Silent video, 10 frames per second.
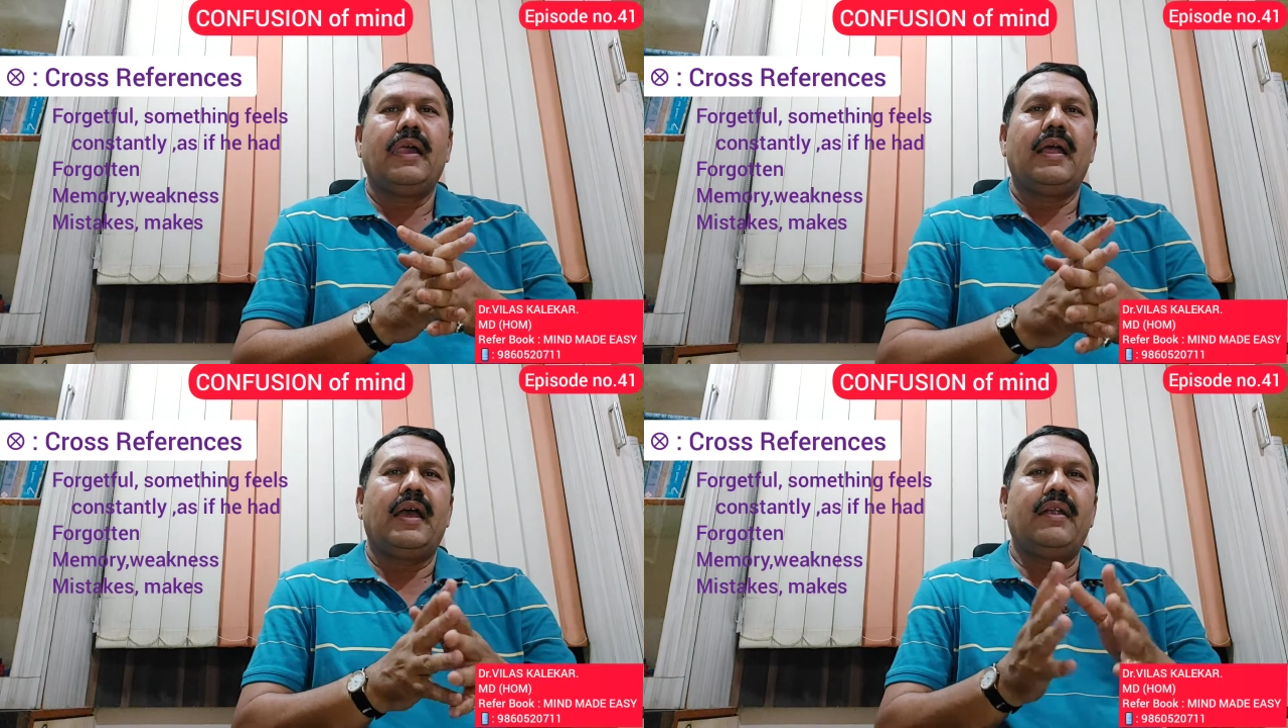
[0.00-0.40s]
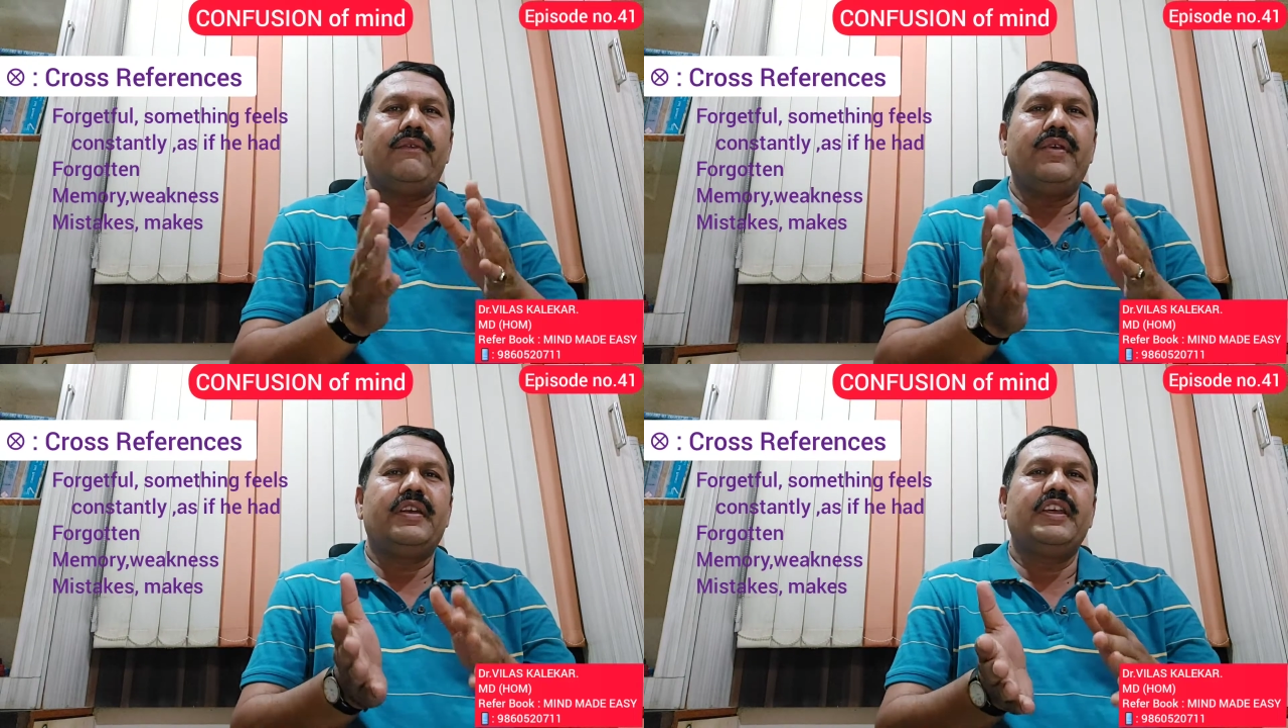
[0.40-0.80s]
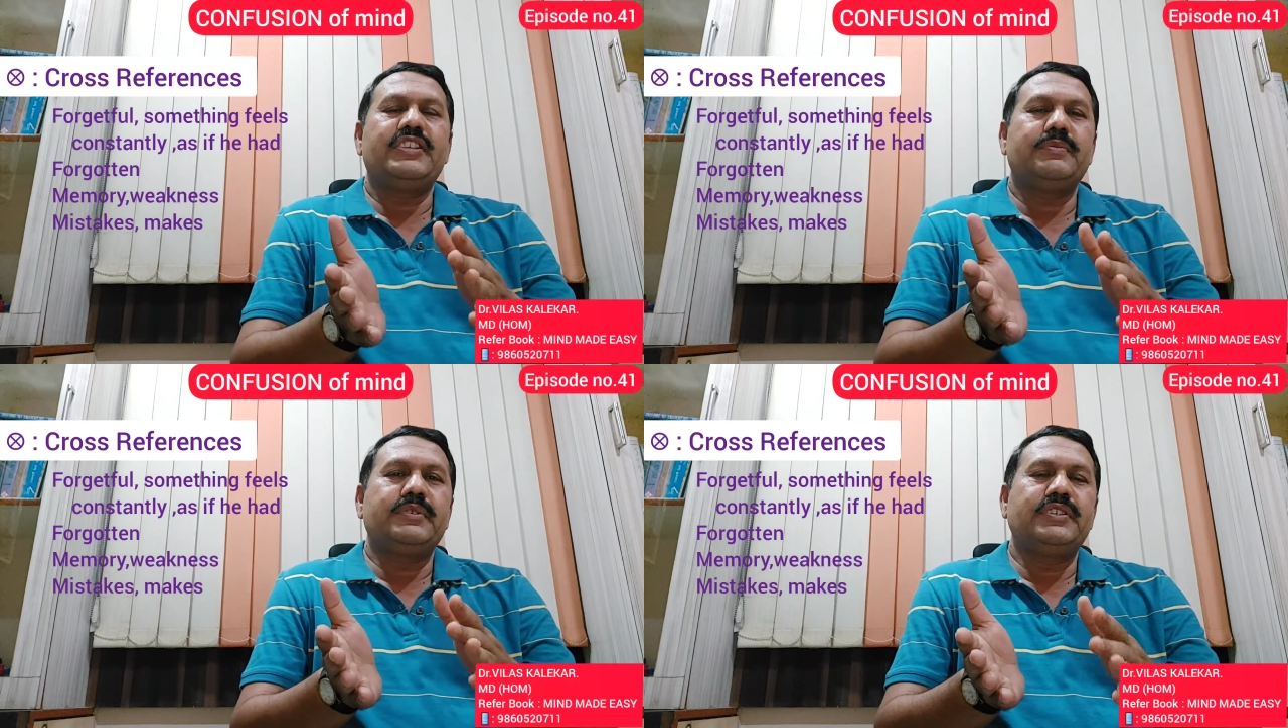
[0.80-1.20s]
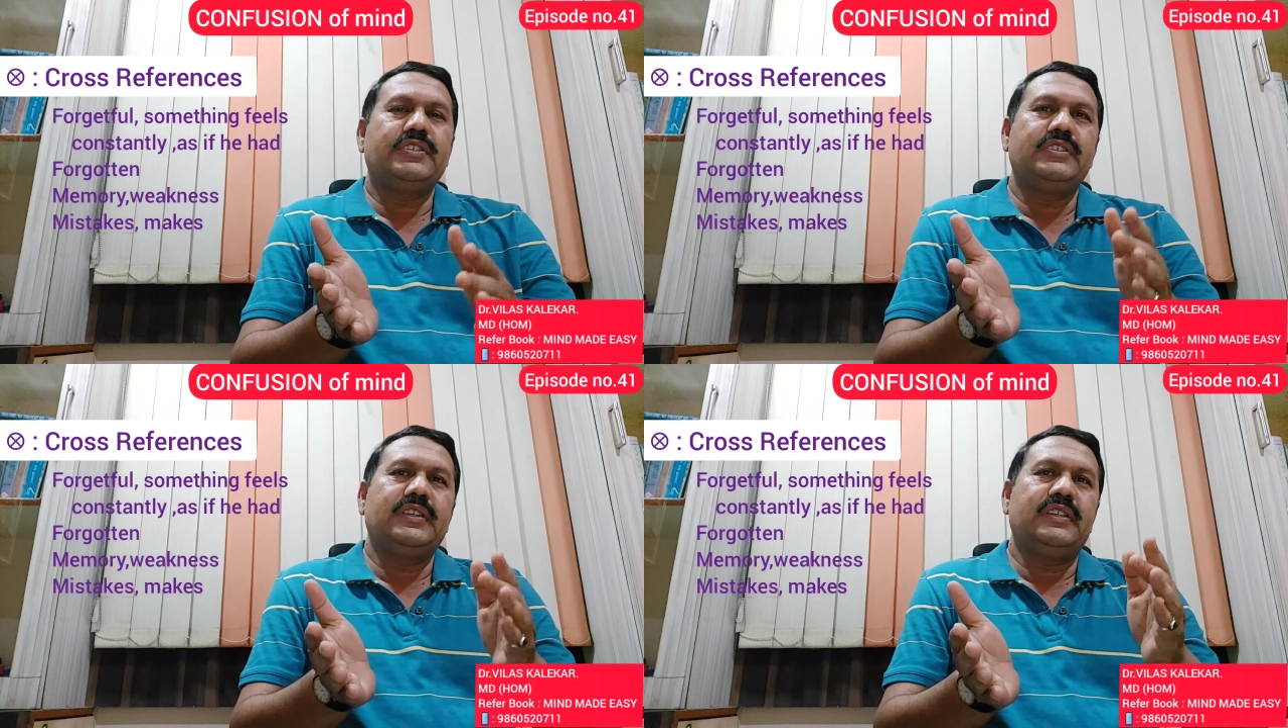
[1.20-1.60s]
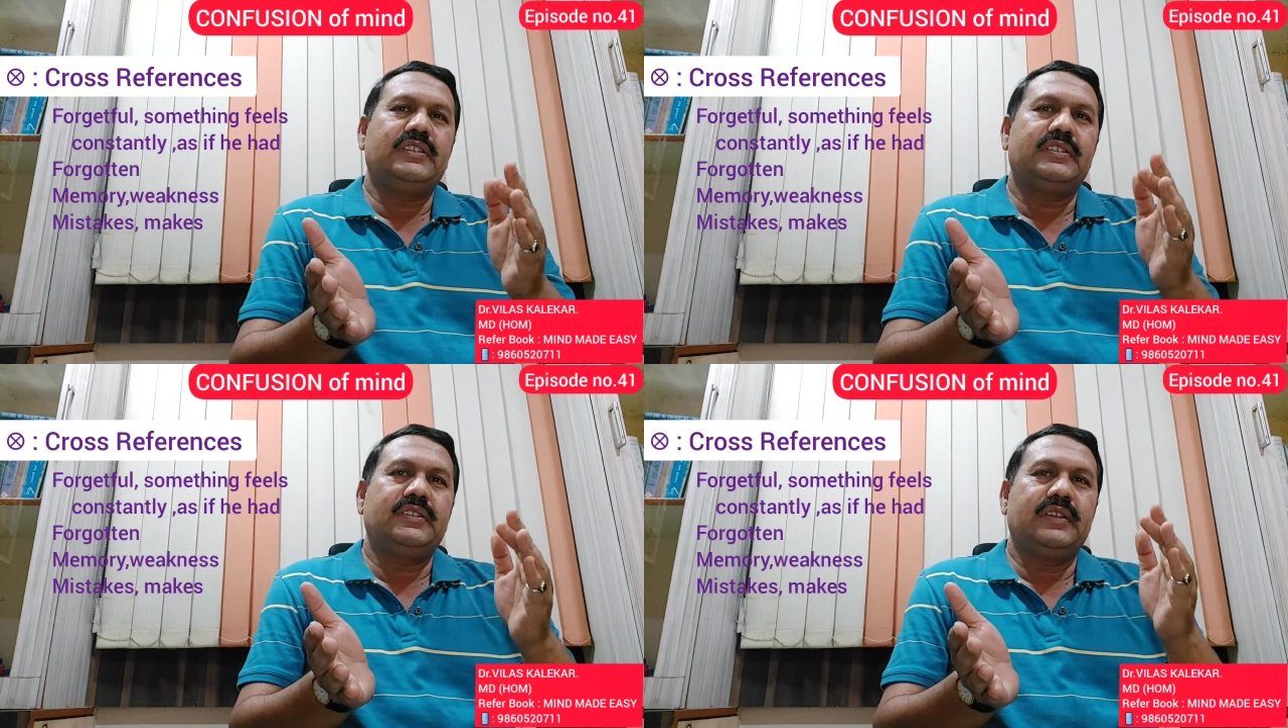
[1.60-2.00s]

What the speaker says: and weakness means is